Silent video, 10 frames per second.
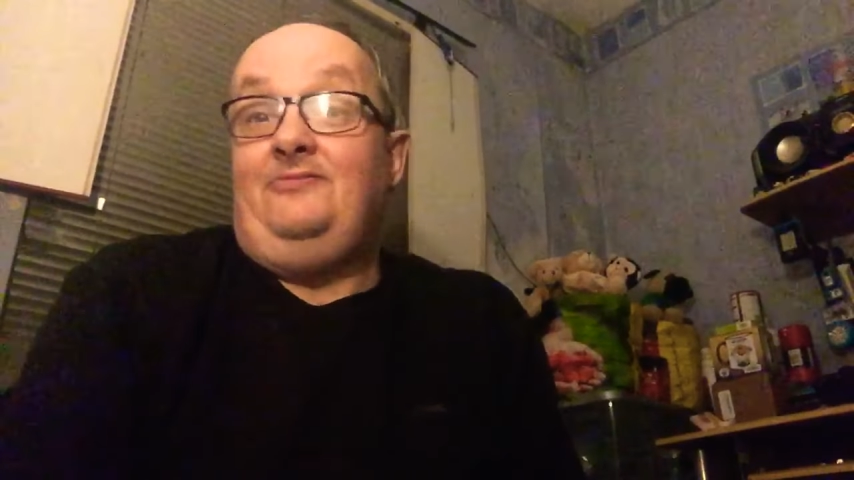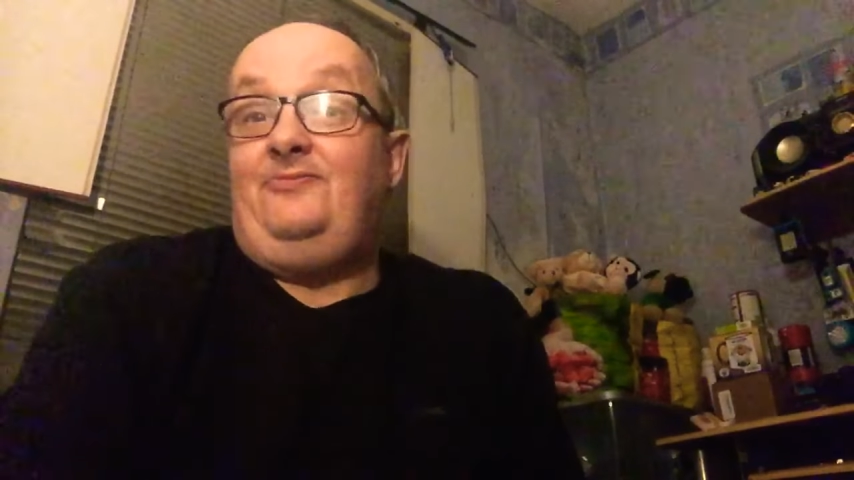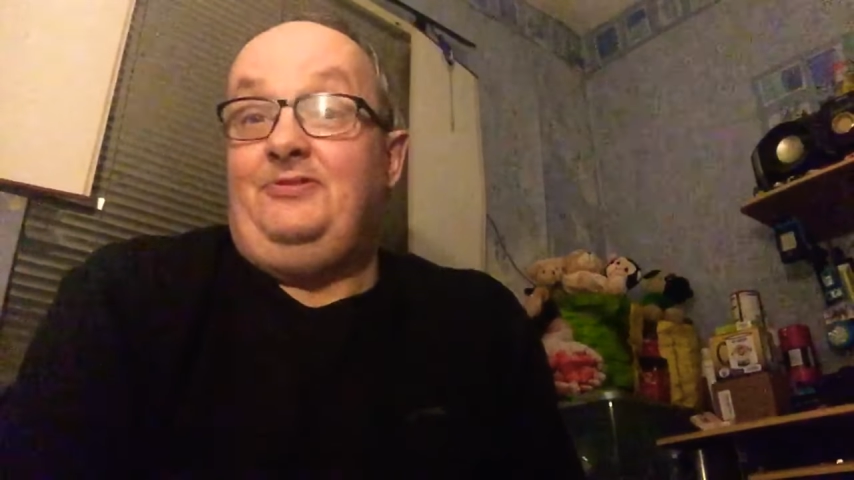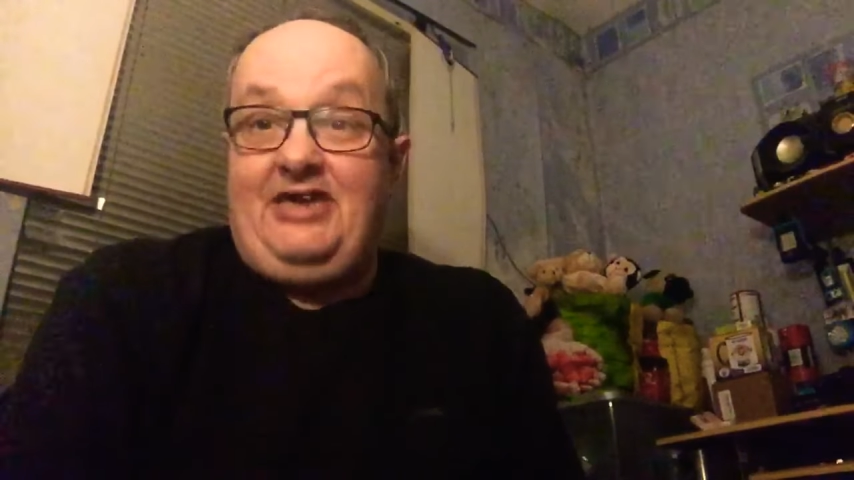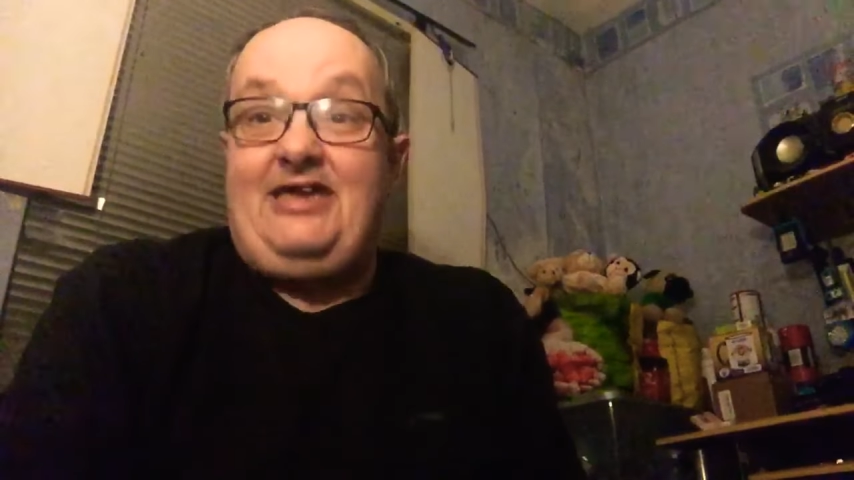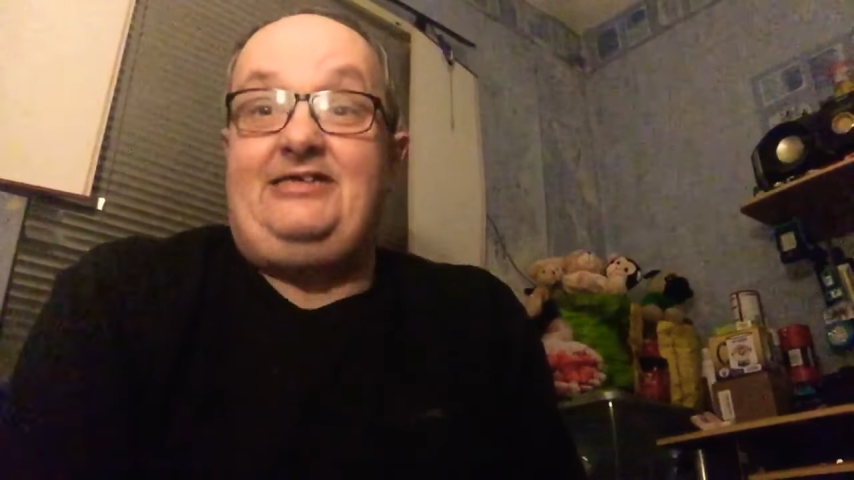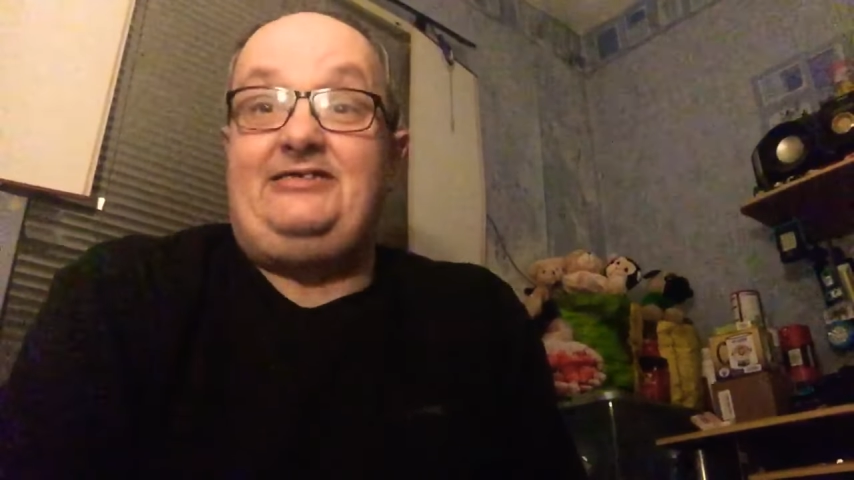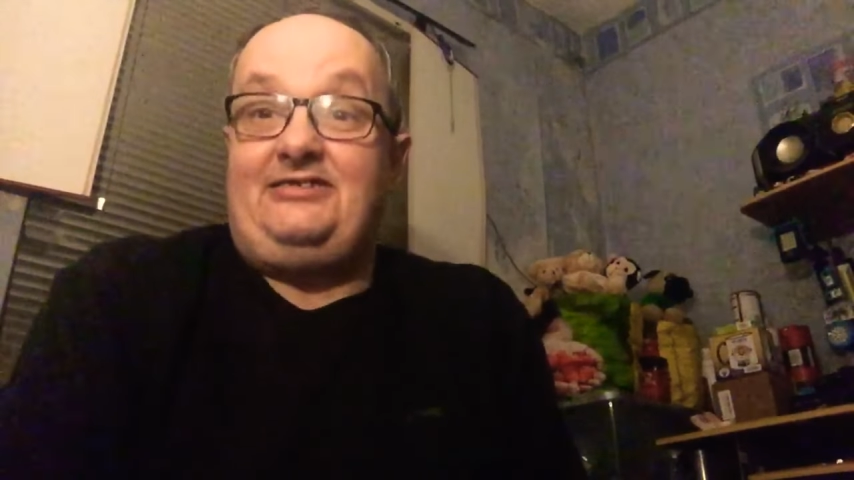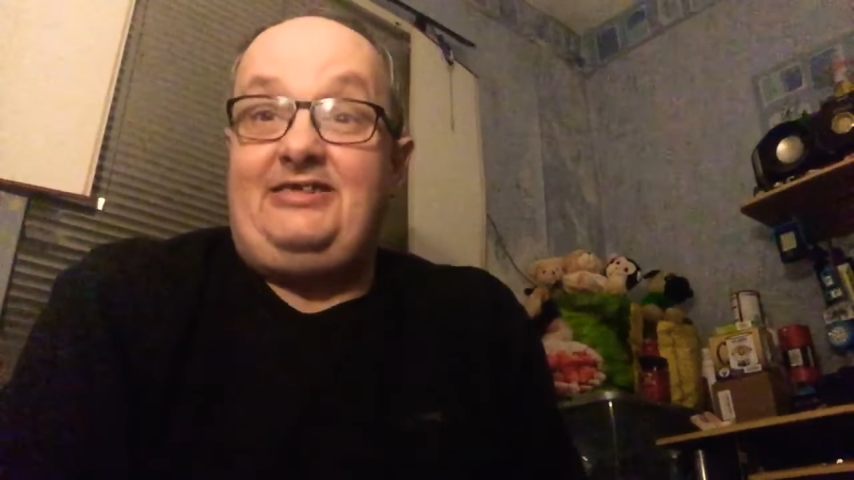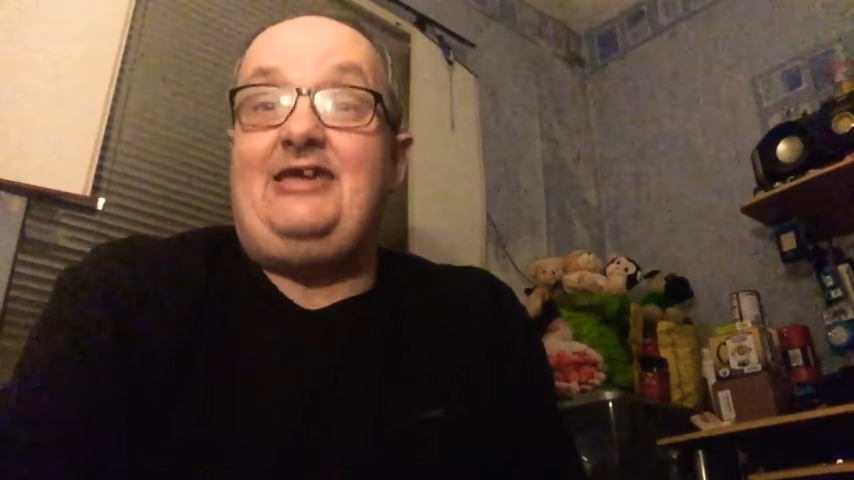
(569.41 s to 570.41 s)
for days
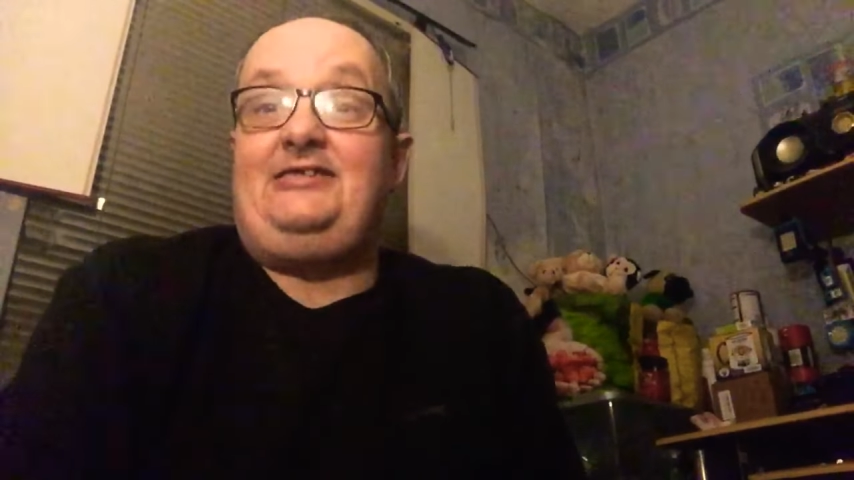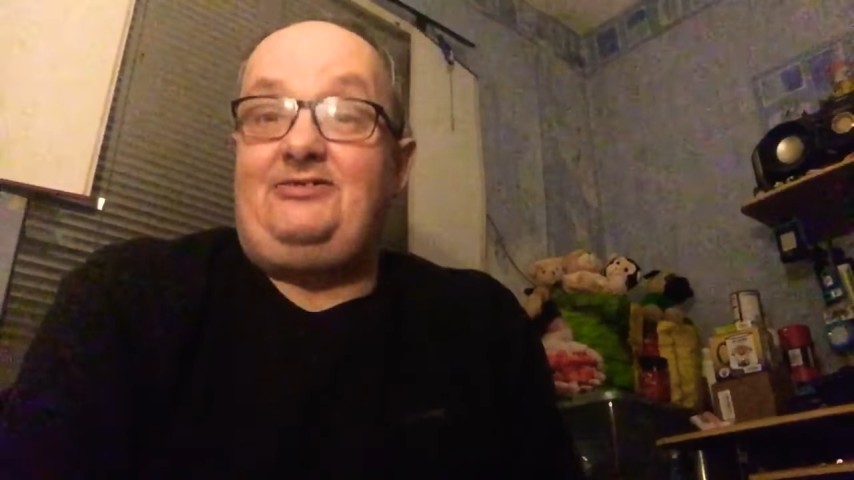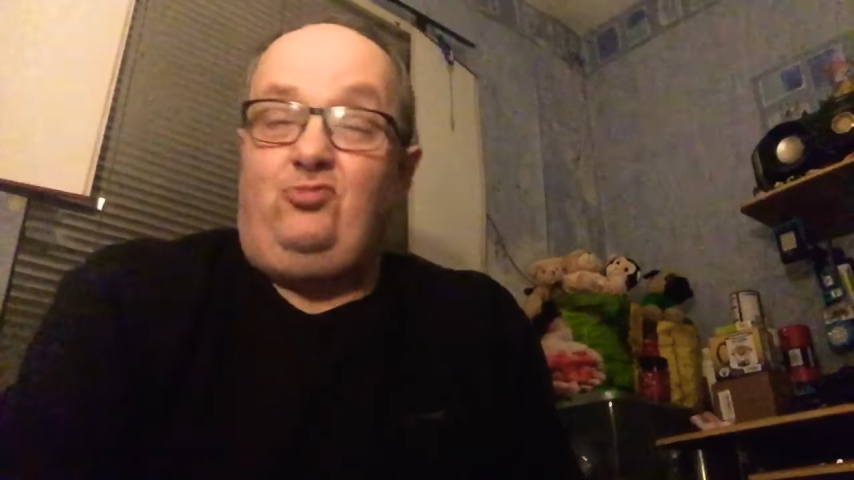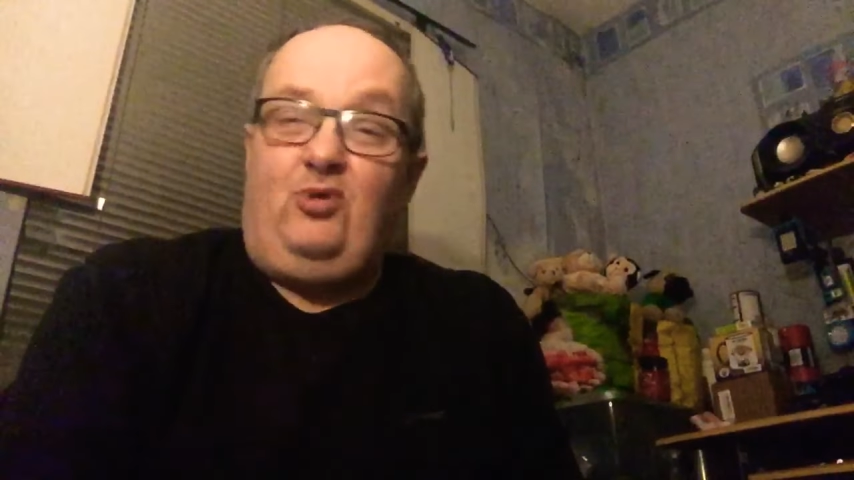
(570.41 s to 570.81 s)
and days and